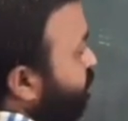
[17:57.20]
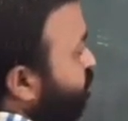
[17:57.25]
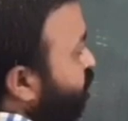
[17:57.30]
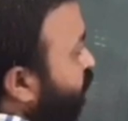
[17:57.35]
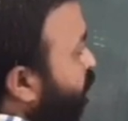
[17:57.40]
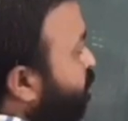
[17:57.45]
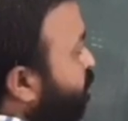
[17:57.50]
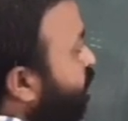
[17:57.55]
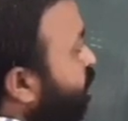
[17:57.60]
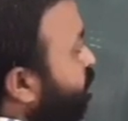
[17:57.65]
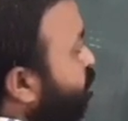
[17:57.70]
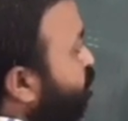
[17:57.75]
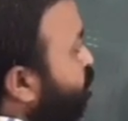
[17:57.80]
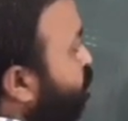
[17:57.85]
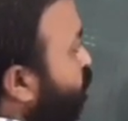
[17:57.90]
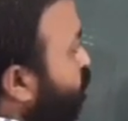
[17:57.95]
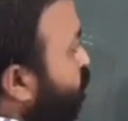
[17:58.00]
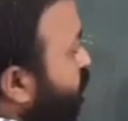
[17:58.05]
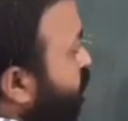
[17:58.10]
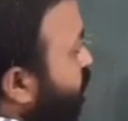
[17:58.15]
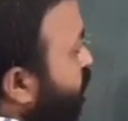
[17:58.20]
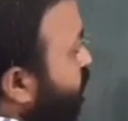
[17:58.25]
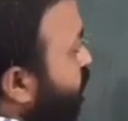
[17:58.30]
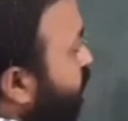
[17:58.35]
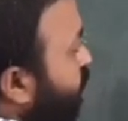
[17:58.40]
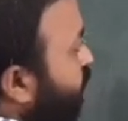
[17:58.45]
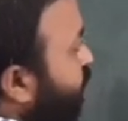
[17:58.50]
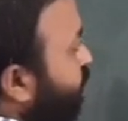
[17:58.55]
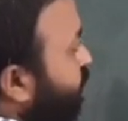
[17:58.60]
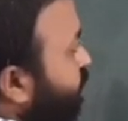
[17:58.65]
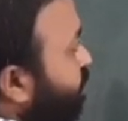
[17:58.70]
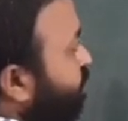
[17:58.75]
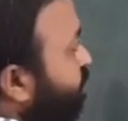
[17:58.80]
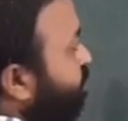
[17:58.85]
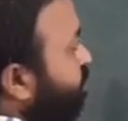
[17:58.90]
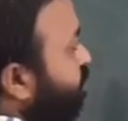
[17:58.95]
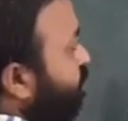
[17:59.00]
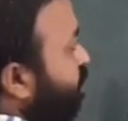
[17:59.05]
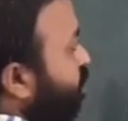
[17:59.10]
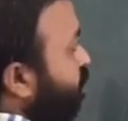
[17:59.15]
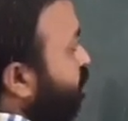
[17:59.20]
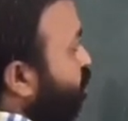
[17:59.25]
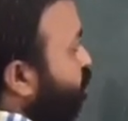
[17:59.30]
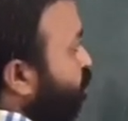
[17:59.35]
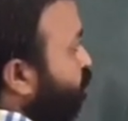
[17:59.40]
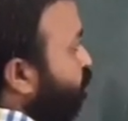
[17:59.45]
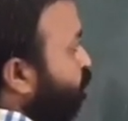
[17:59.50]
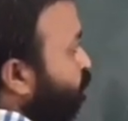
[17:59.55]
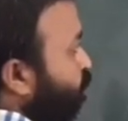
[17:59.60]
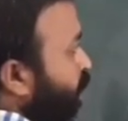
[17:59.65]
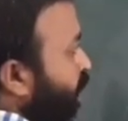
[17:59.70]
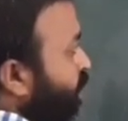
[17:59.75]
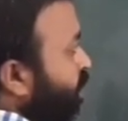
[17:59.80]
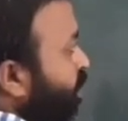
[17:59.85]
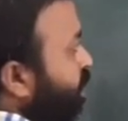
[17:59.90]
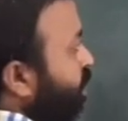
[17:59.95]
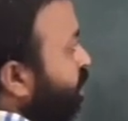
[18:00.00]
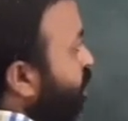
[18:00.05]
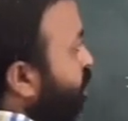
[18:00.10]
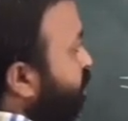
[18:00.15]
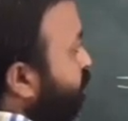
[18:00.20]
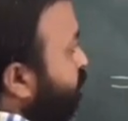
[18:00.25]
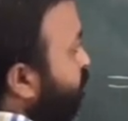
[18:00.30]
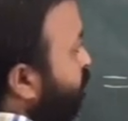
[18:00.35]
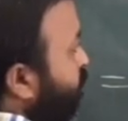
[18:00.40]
geometric progression is 1